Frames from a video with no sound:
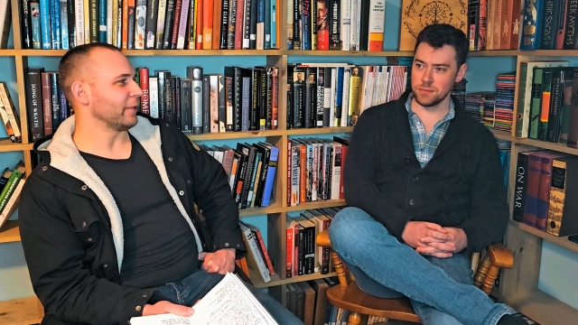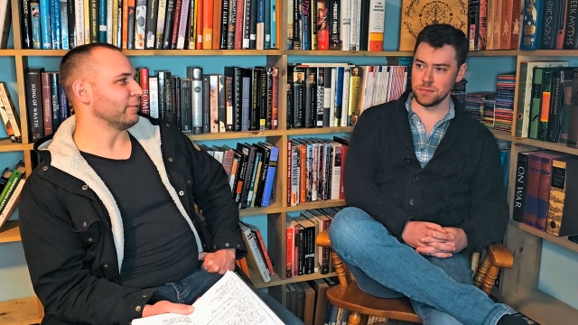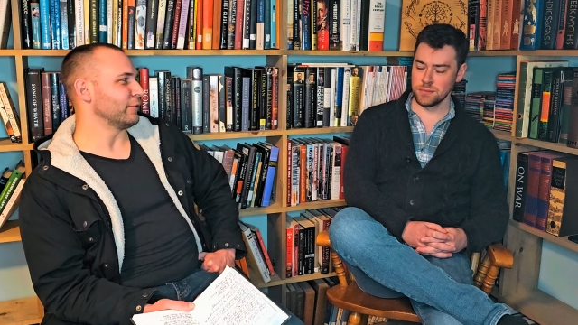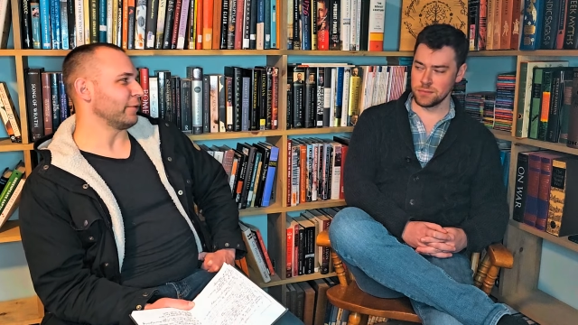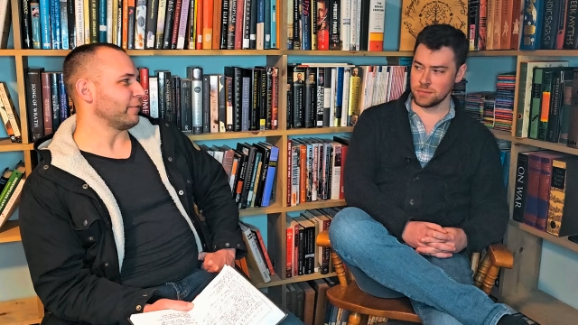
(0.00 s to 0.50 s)
Speaker 1: and he
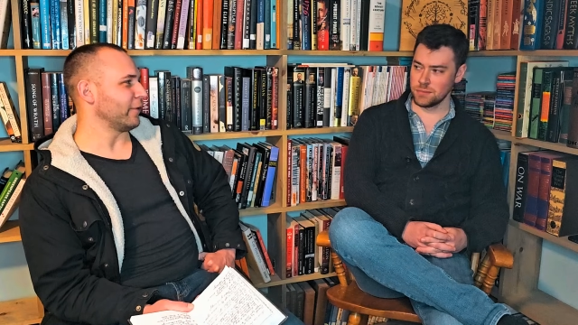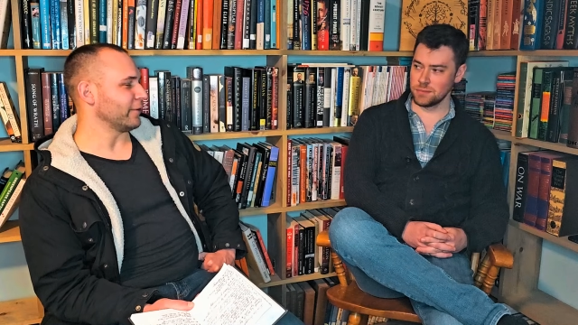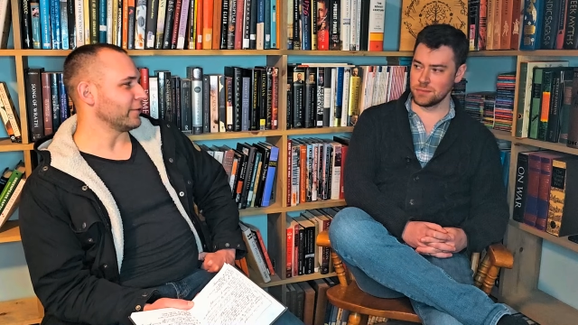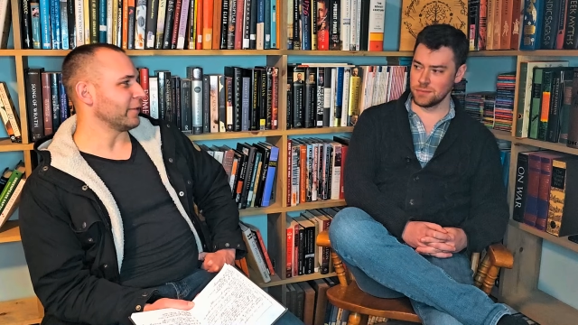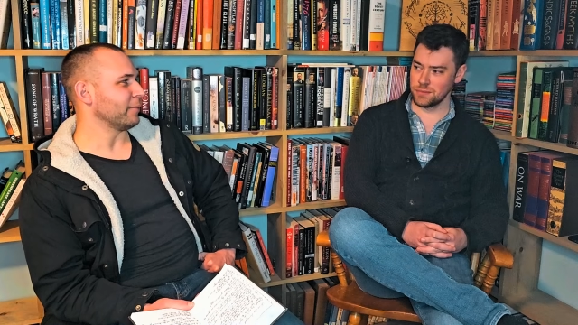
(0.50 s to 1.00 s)
would just like
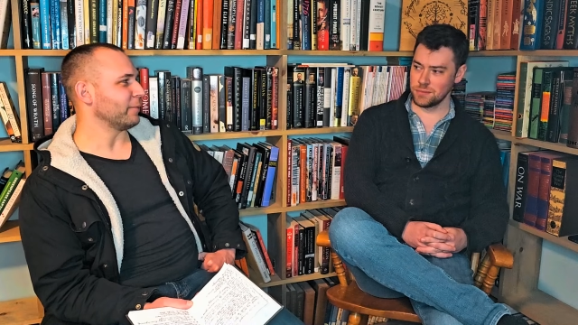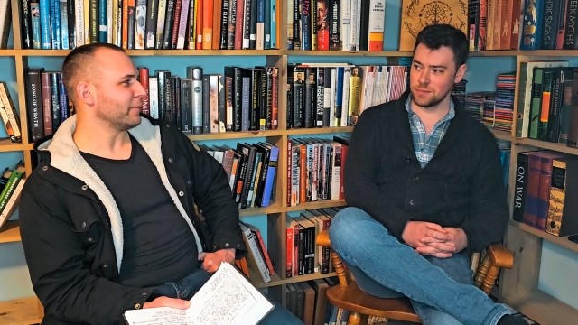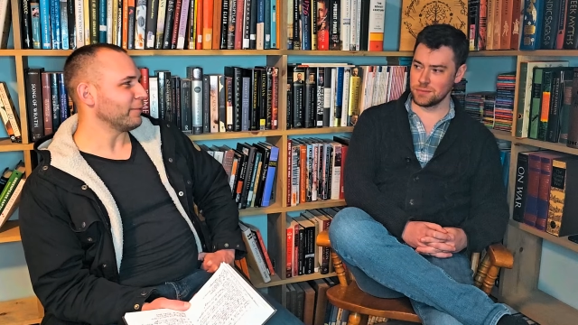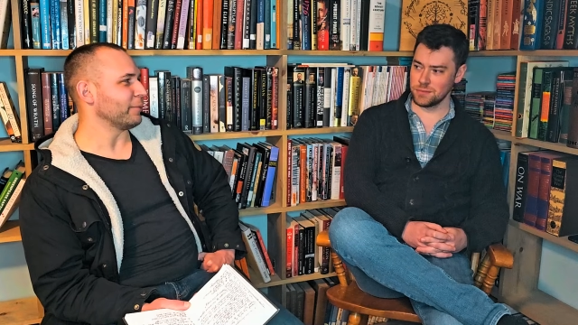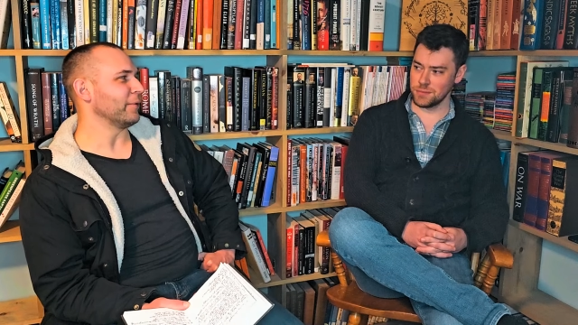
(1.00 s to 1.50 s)
fall asleep
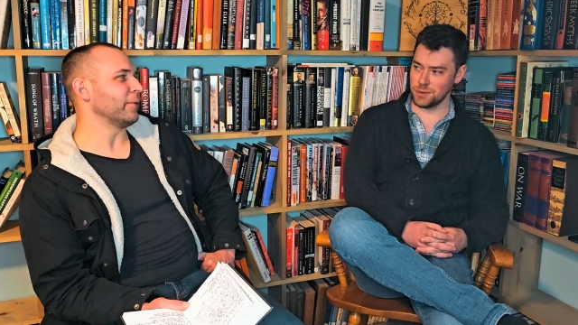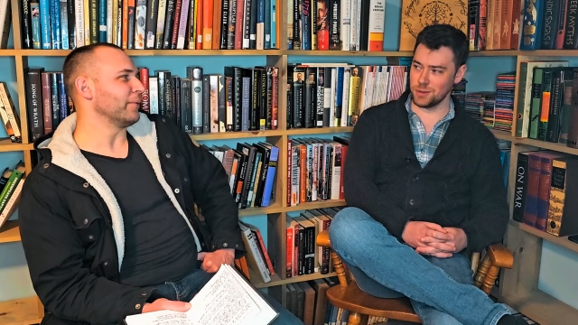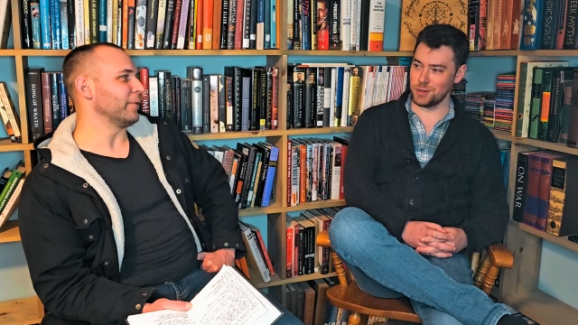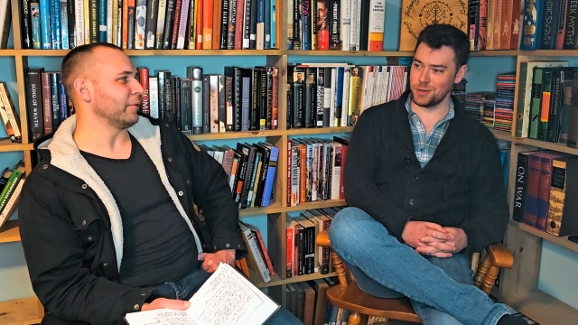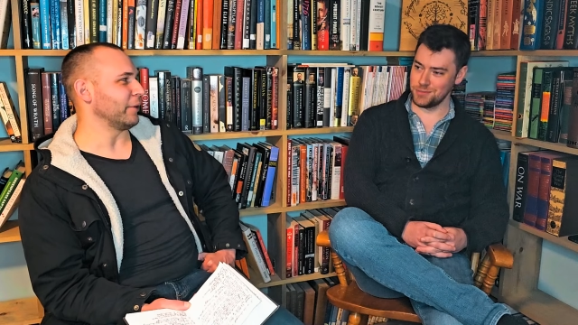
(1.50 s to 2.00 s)
with me
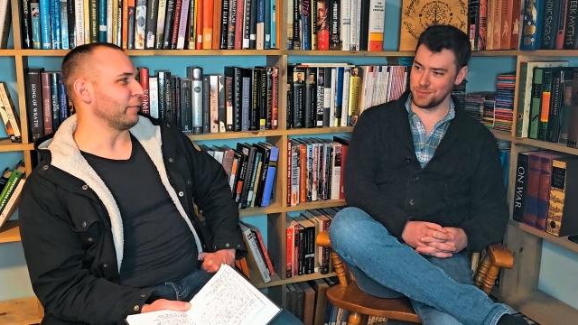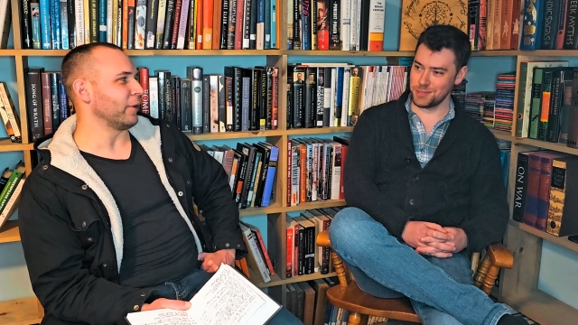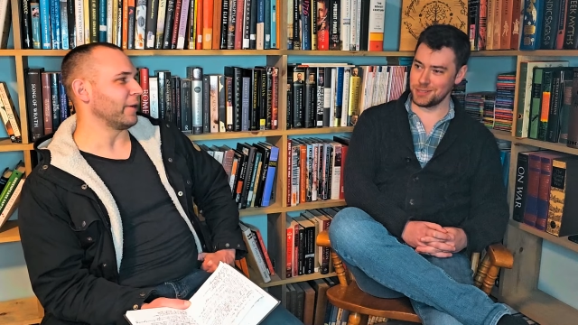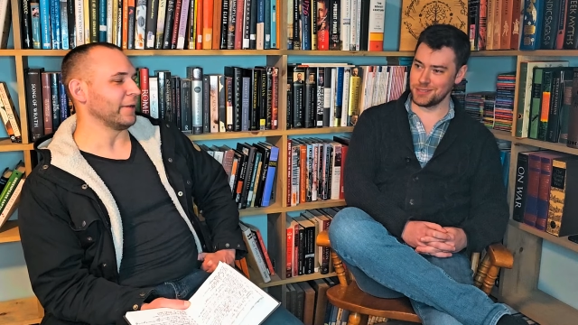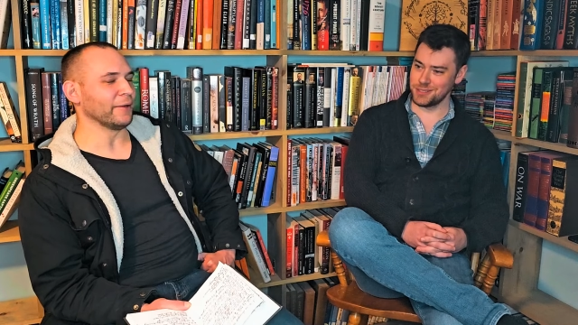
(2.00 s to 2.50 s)
holding, like
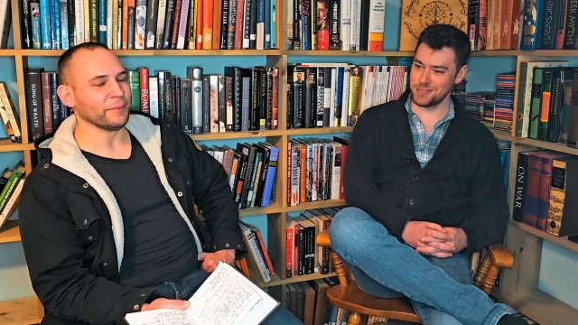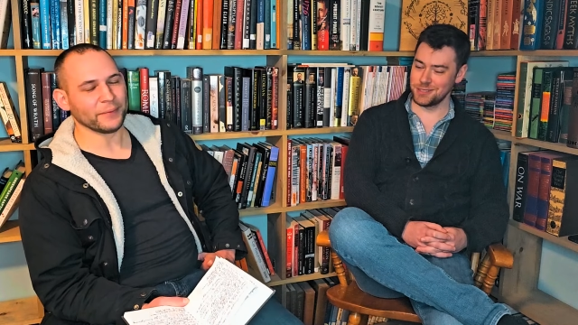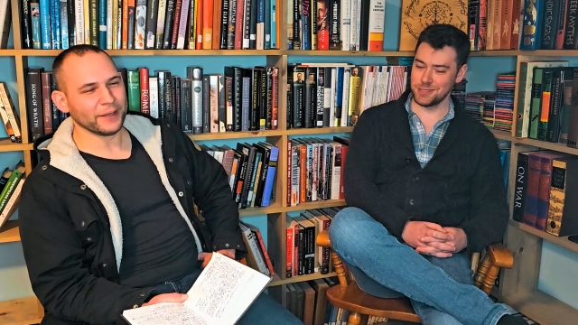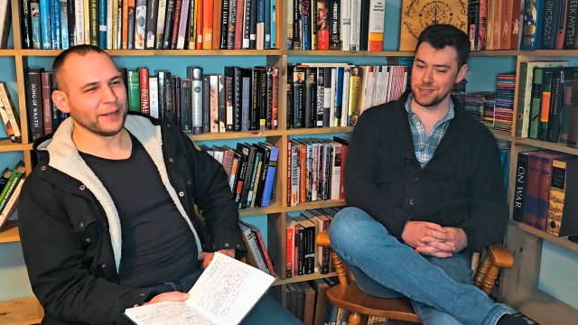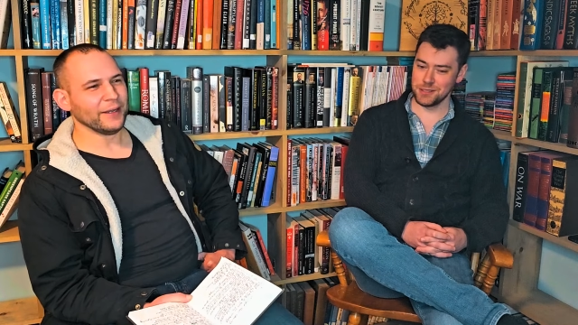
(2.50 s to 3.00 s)
rocking them.